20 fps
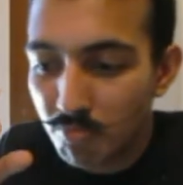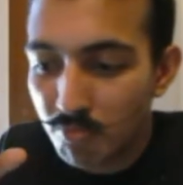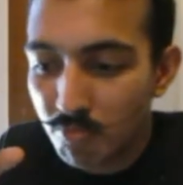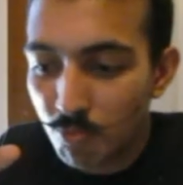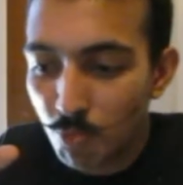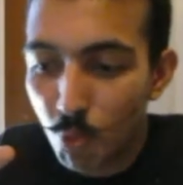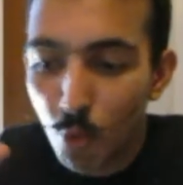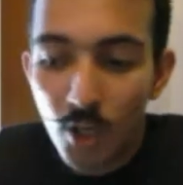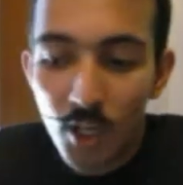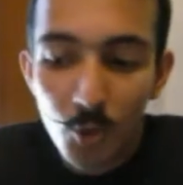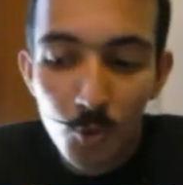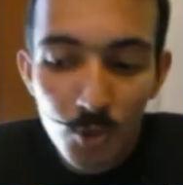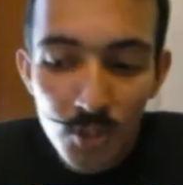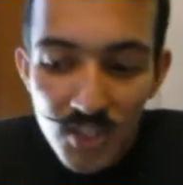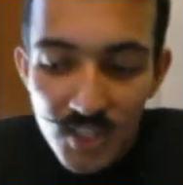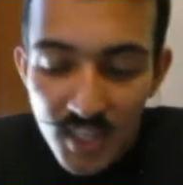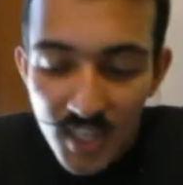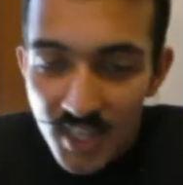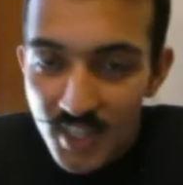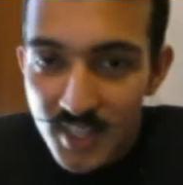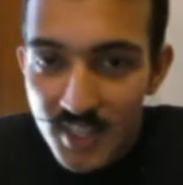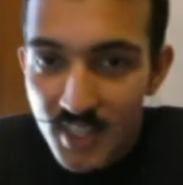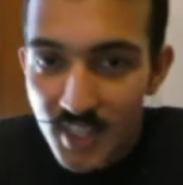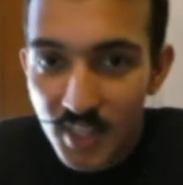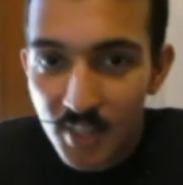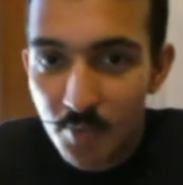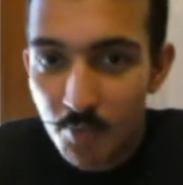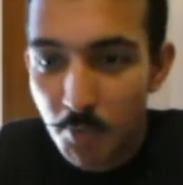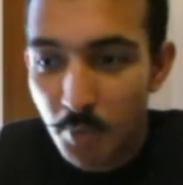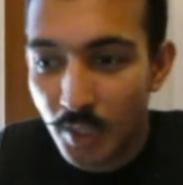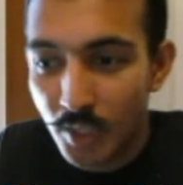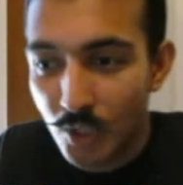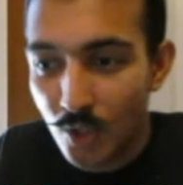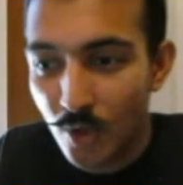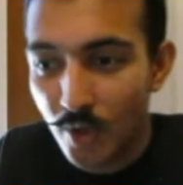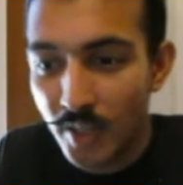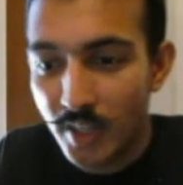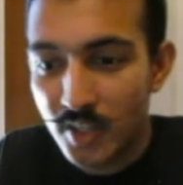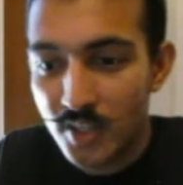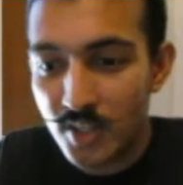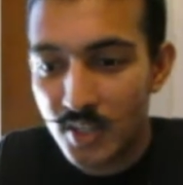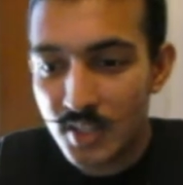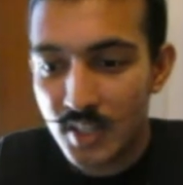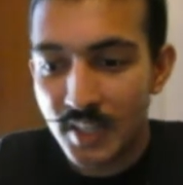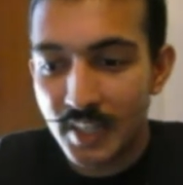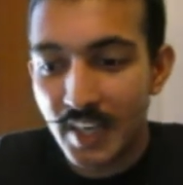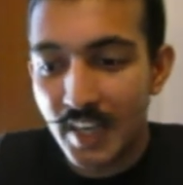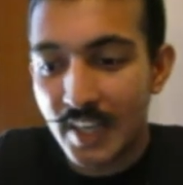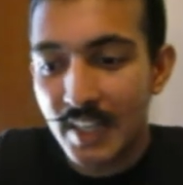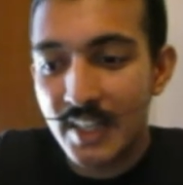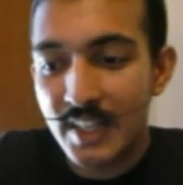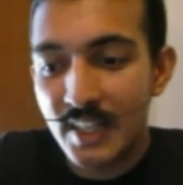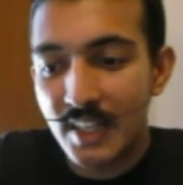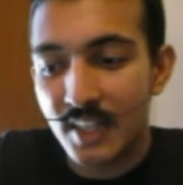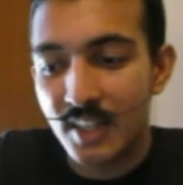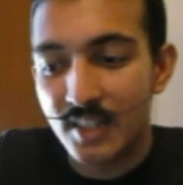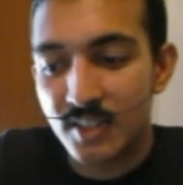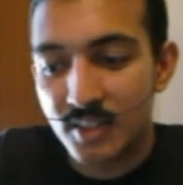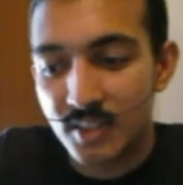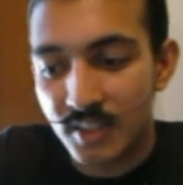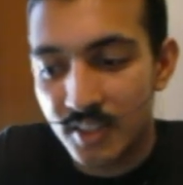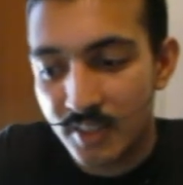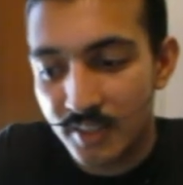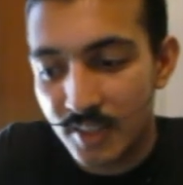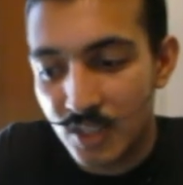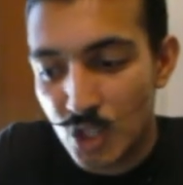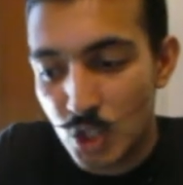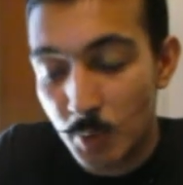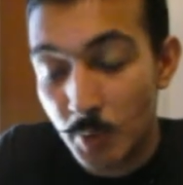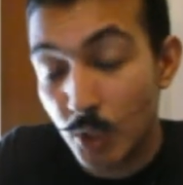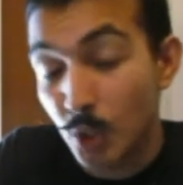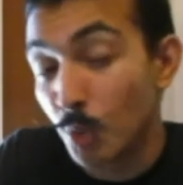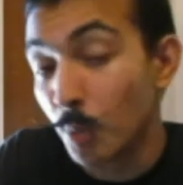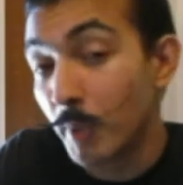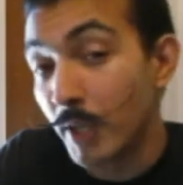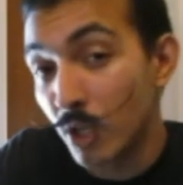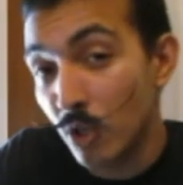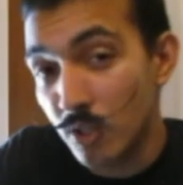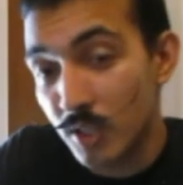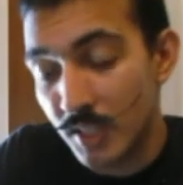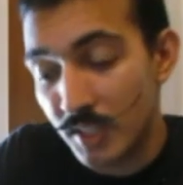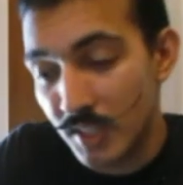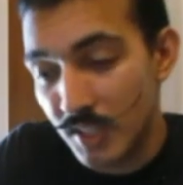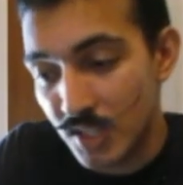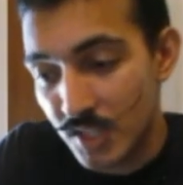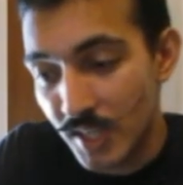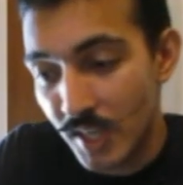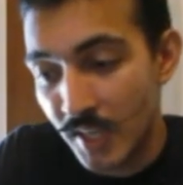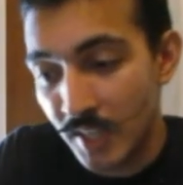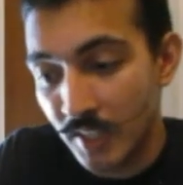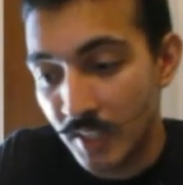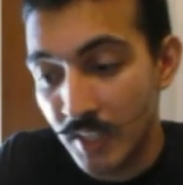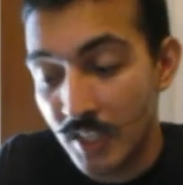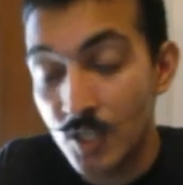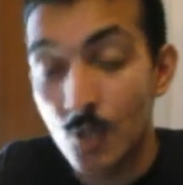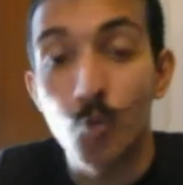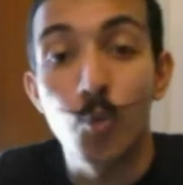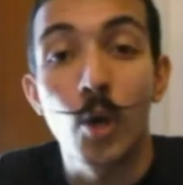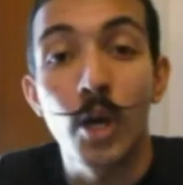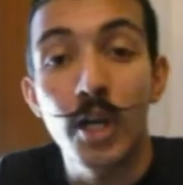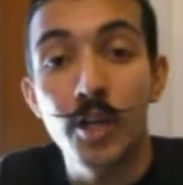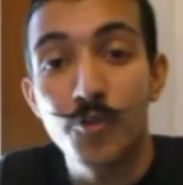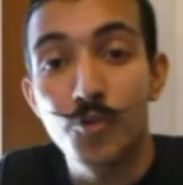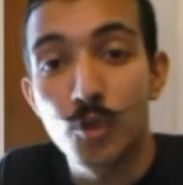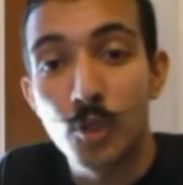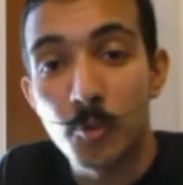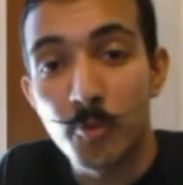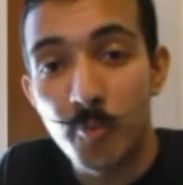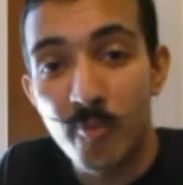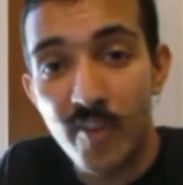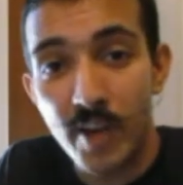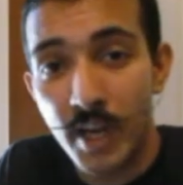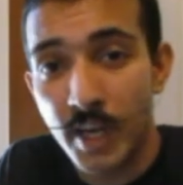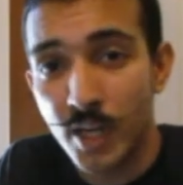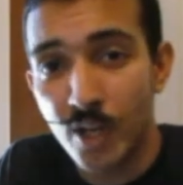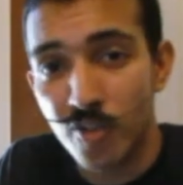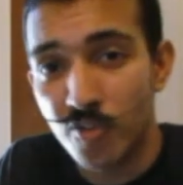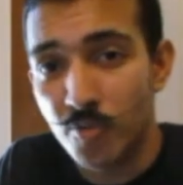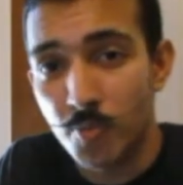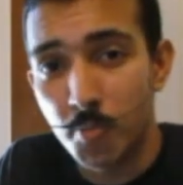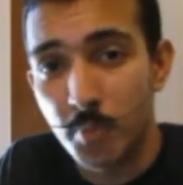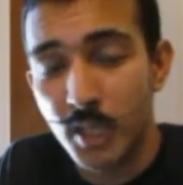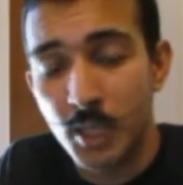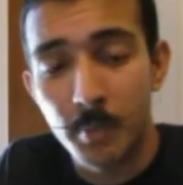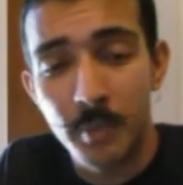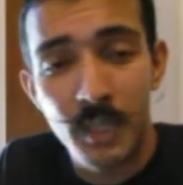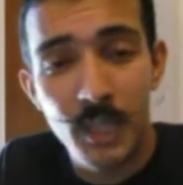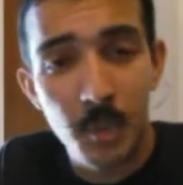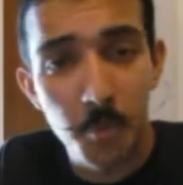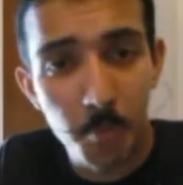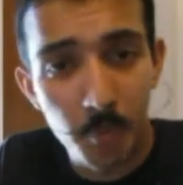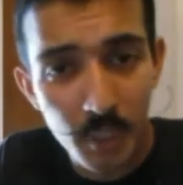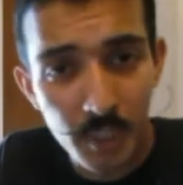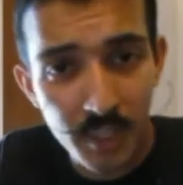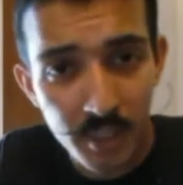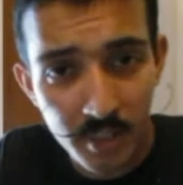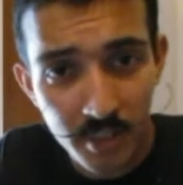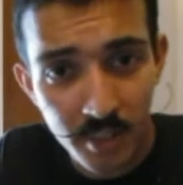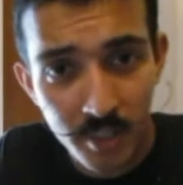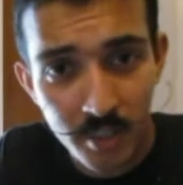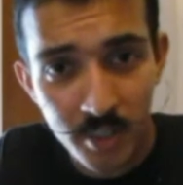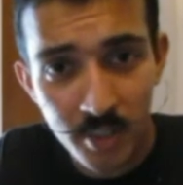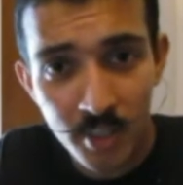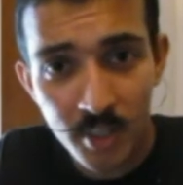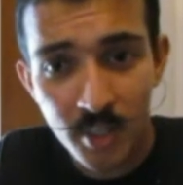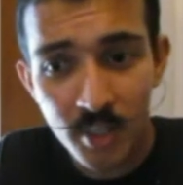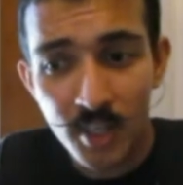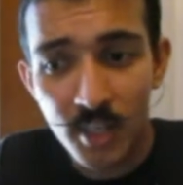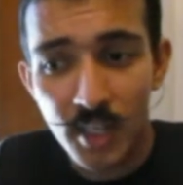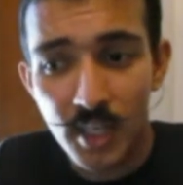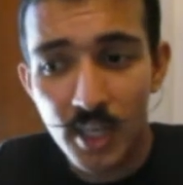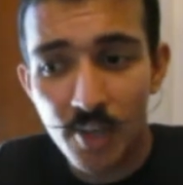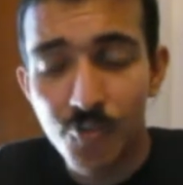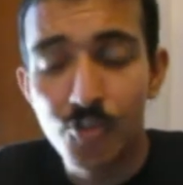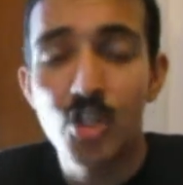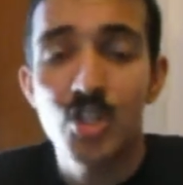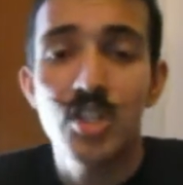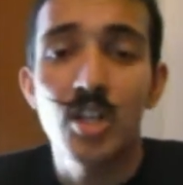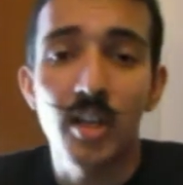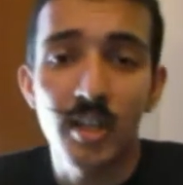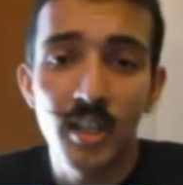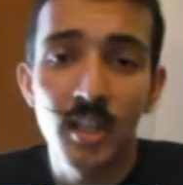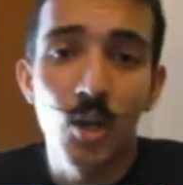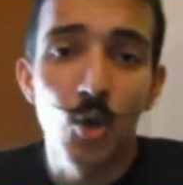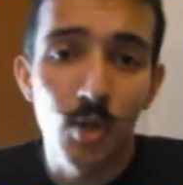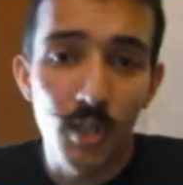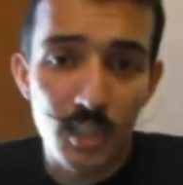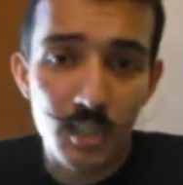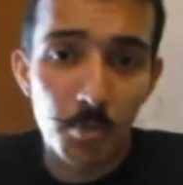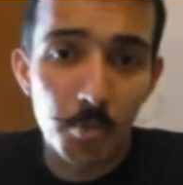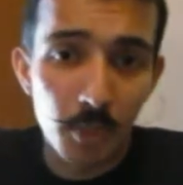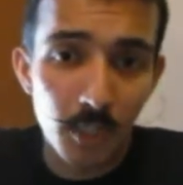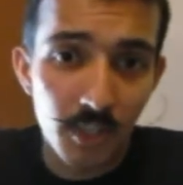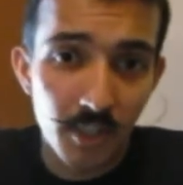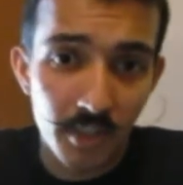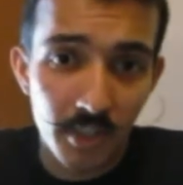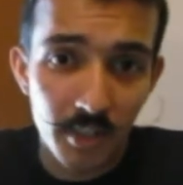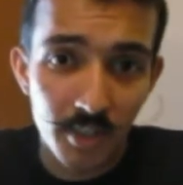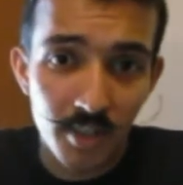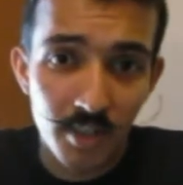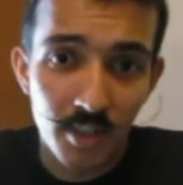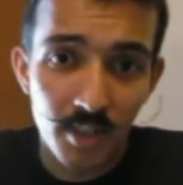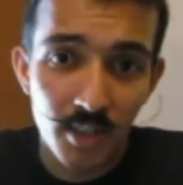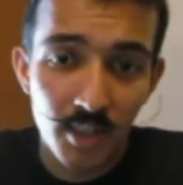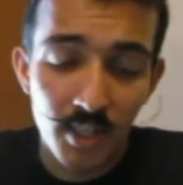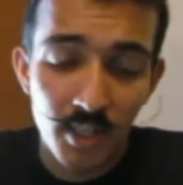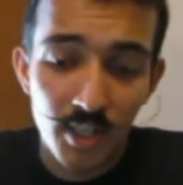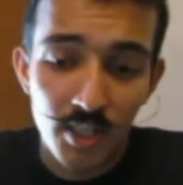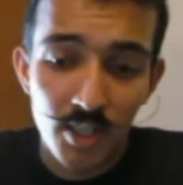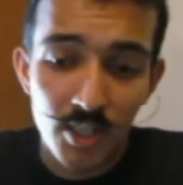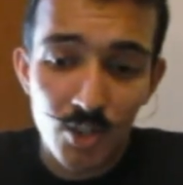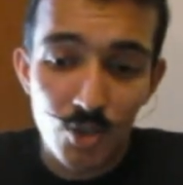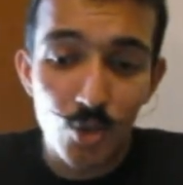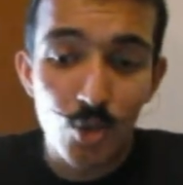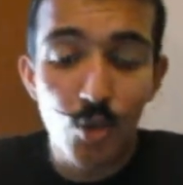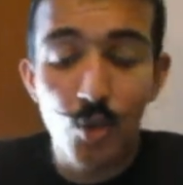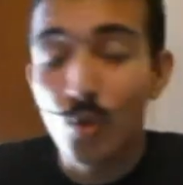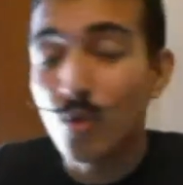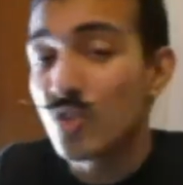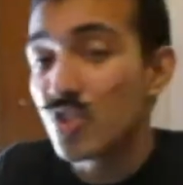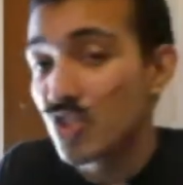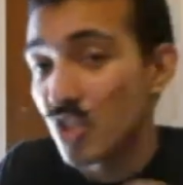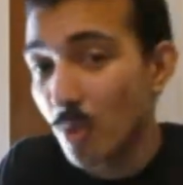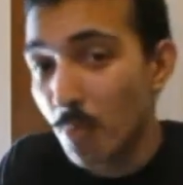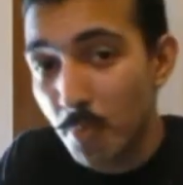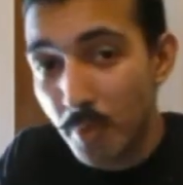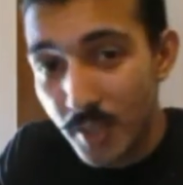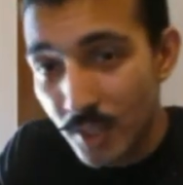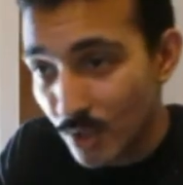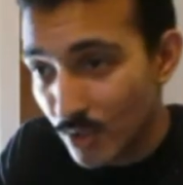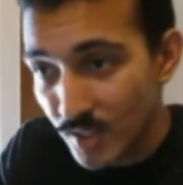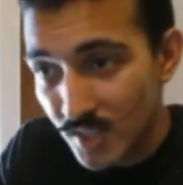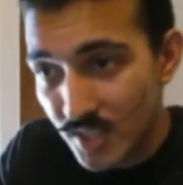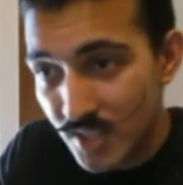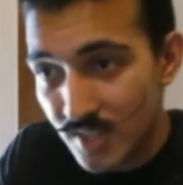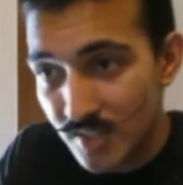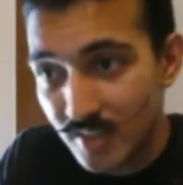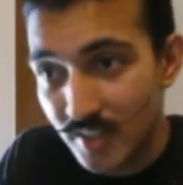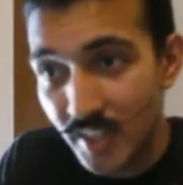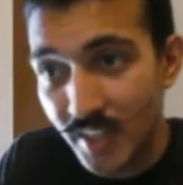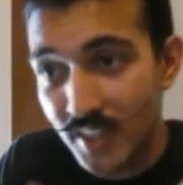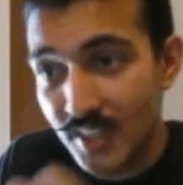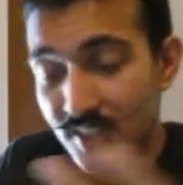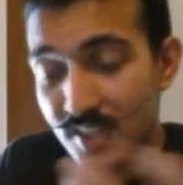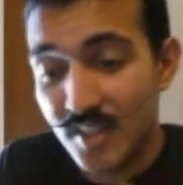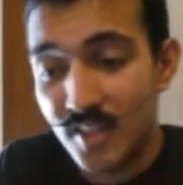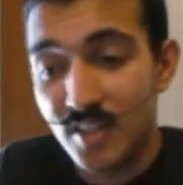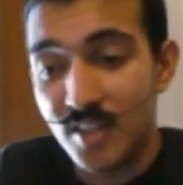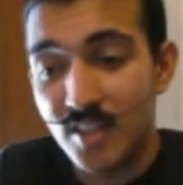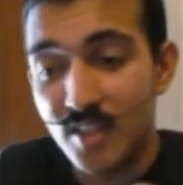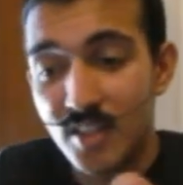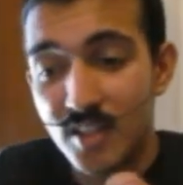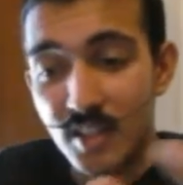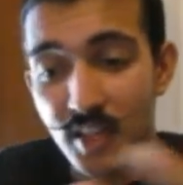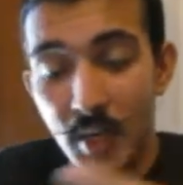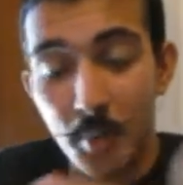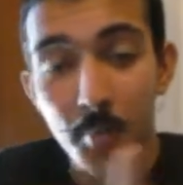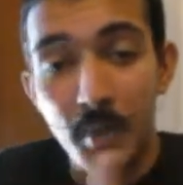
what I would say is that Bitcoin, just like any other instrument you may not understand, is a wonderful way of becoming a millionaire if you're starting out as a billionaire. So don't jump into this. Like I said, I'm